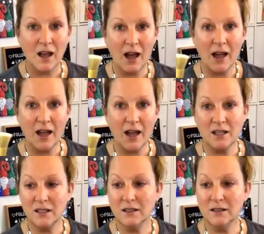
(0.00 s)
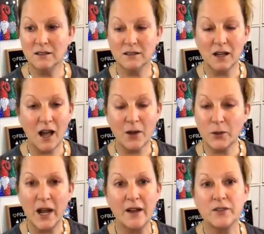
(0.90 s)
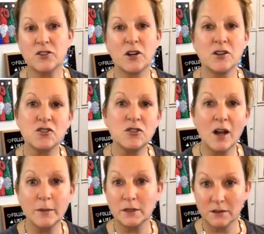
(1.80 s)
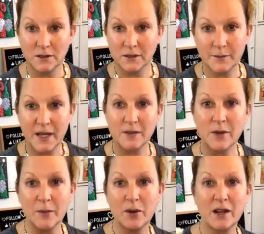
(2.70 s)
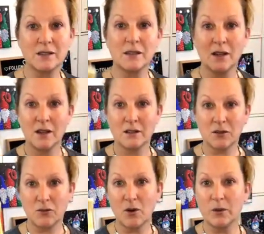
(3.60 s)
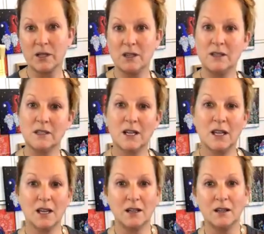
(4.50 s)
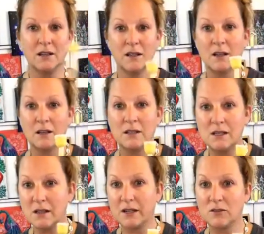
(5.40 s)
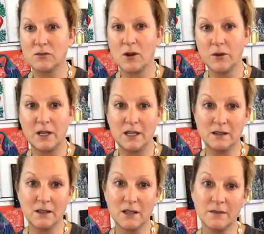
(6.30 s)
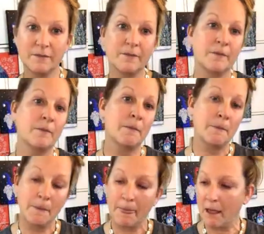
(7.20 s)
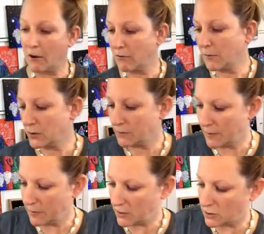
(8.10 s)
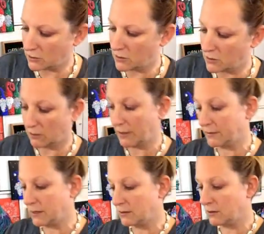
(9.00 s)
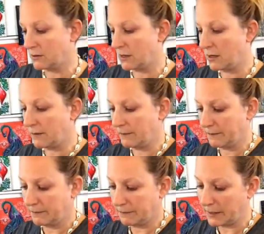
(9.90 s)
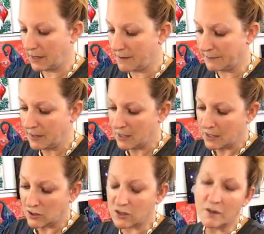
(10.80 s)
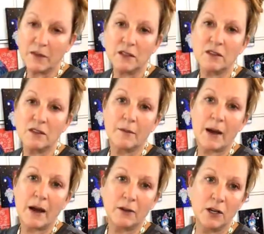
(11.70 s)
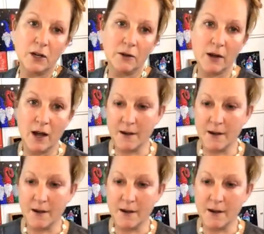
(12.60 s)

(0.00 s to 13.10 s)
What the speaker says: I would have to charge double my price to throw one of these in a kit. These I can throw in easily. However, most of my projects just don't have stencils but just something to think about, you know.